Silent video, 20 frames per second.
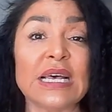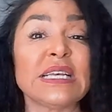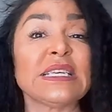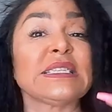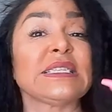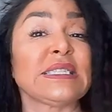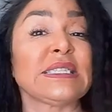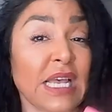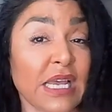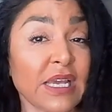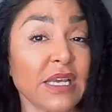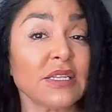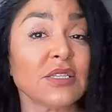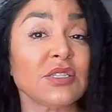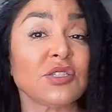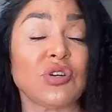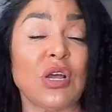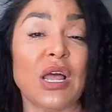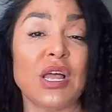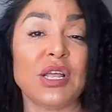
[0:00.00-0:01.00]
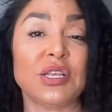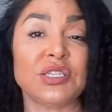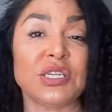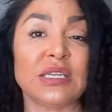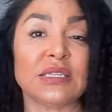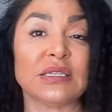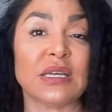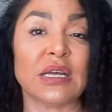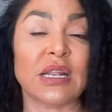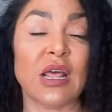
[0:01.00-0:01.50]
Second strategy
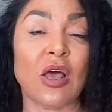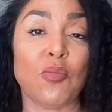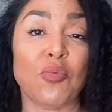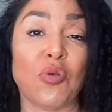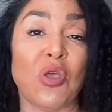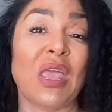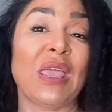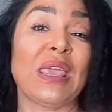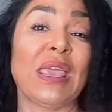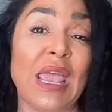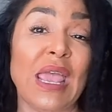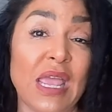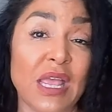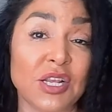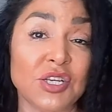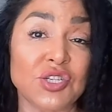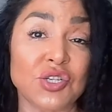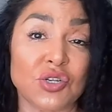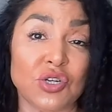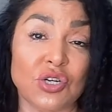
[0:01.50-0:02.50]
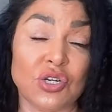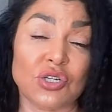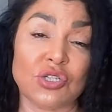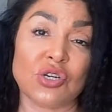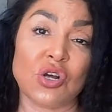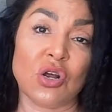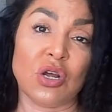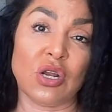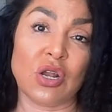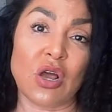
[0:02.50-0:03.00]
is gonna help you engage your
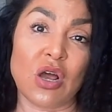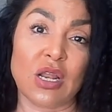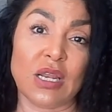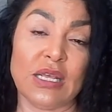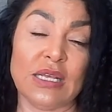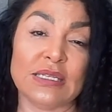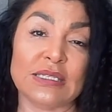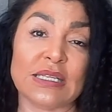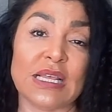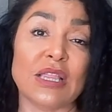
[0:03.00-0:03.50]
target audience.